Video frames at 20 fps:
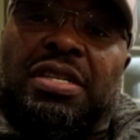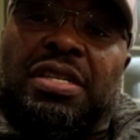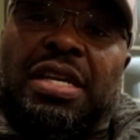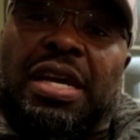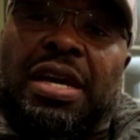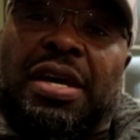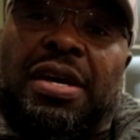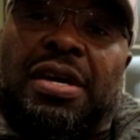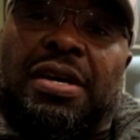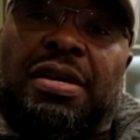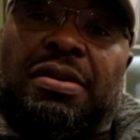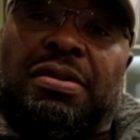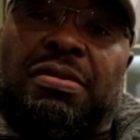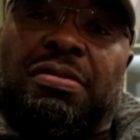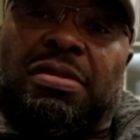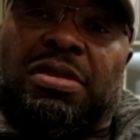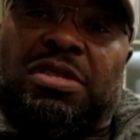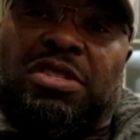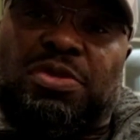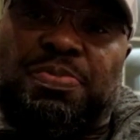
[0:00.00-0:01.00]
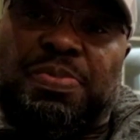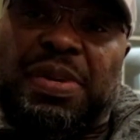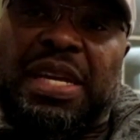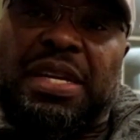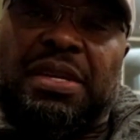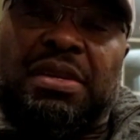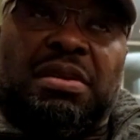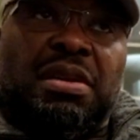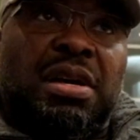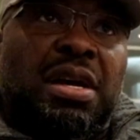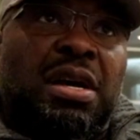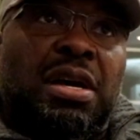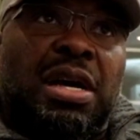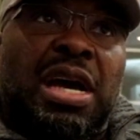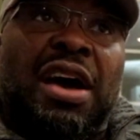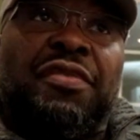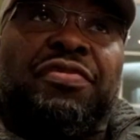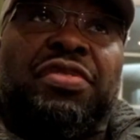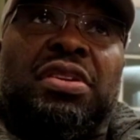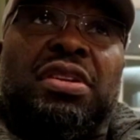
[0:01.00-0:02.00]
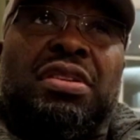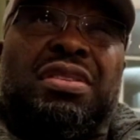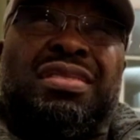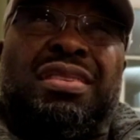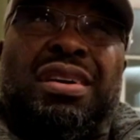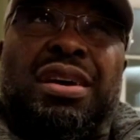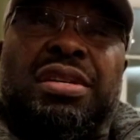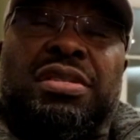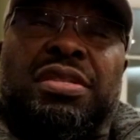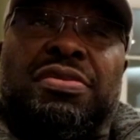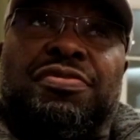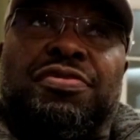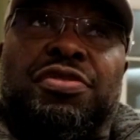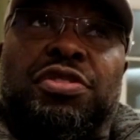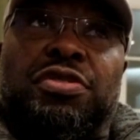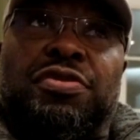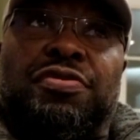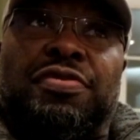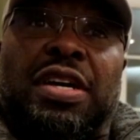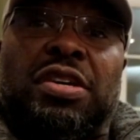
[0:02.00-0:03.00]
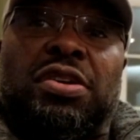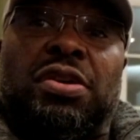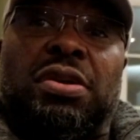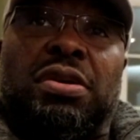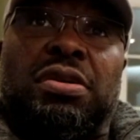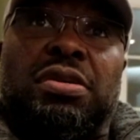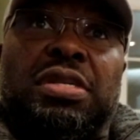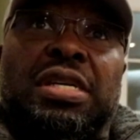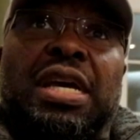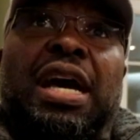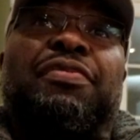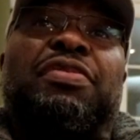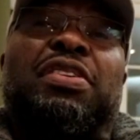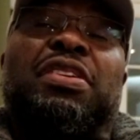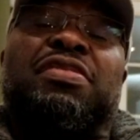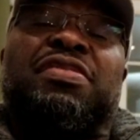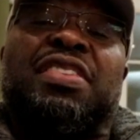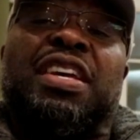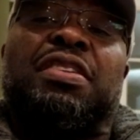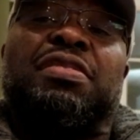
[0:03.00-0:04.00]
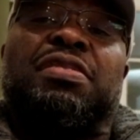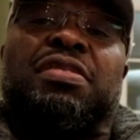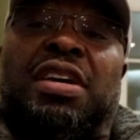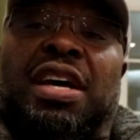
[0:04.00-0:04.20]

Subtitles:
Yeah, we'd split after the Tyson Fury fight. After the second